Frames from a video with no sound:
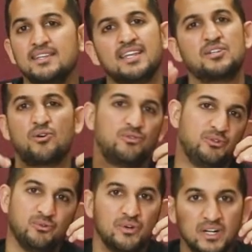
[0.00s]
they told
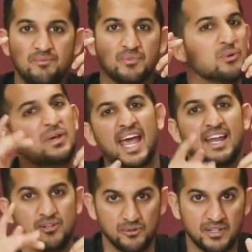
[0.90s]
you you
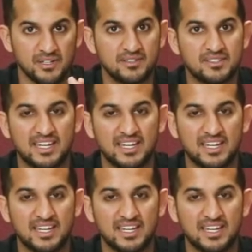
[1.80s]
can't do this.